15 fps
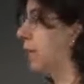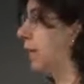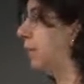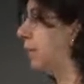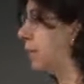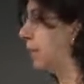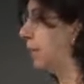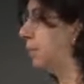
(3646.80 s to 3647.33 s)

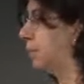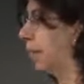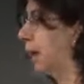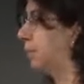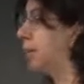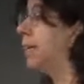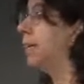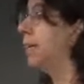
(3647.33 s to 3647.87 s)
at the same
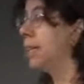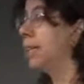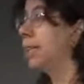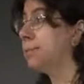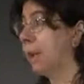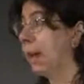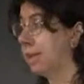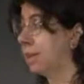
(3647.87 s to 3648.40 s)
time. It is
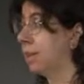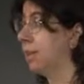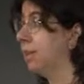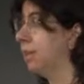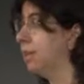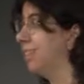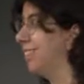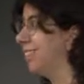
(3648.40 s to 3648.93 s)
expensive,
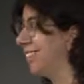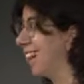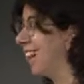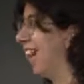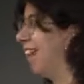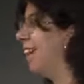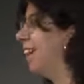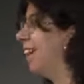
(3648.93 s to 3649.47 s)

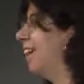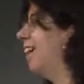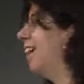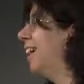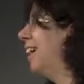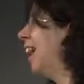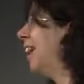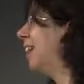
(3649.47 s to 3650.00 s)
okay?
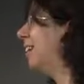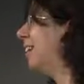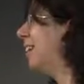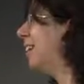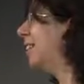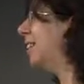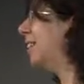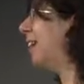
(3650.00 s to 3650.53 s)
And it
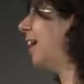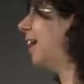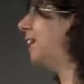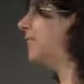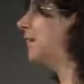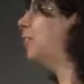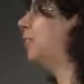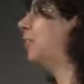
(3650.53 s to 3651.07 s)
is uh,
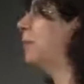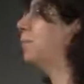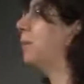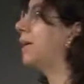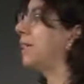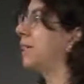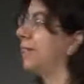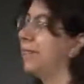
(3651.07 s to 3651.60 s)
somewhat
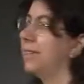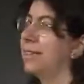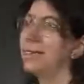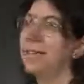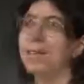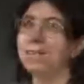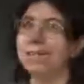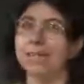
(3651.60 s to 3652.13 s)
unpleasant in the
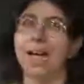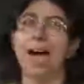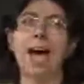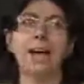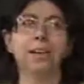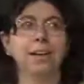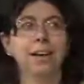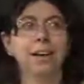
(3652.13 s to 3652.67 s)
sense
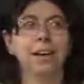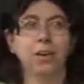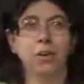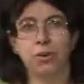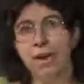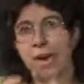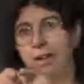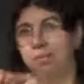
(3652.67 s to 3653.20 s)
that
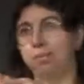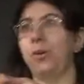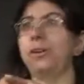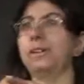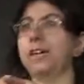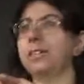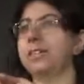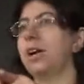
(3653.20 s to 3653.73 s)
you can't
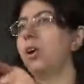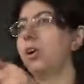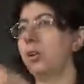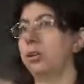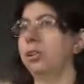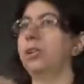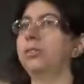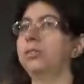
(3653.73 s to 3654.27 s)
point and say, oh,
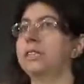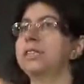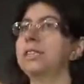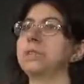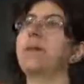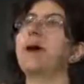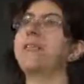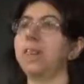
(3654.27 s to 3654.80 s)
you know, this
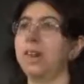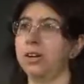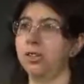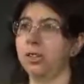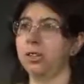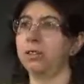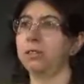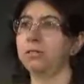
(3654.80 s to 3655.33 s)
is my
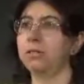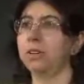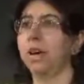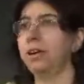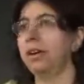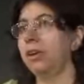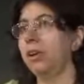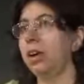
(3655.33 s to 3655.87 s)
function.
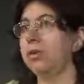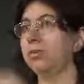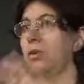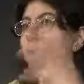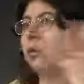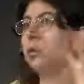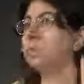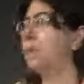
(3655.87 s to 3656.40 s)
Okay, now you have a
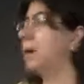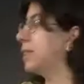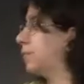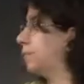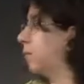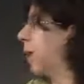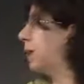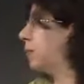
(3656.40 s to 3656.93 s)
whole space
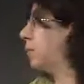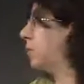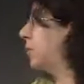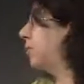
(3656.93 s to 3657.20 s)
of possible